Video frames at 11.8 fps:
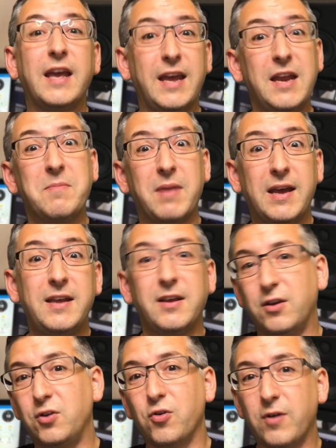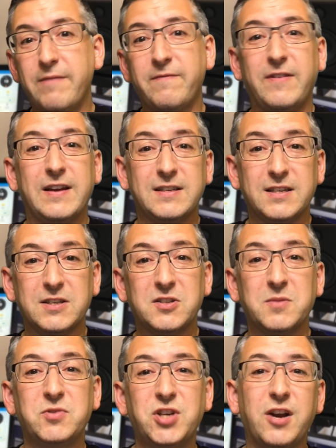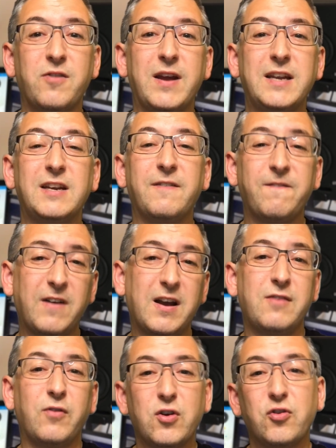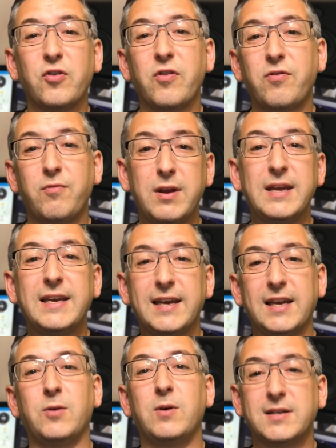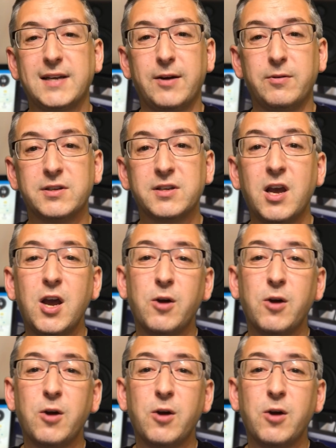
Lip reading: In May, your Enphase system generated 503 kilowatt hours,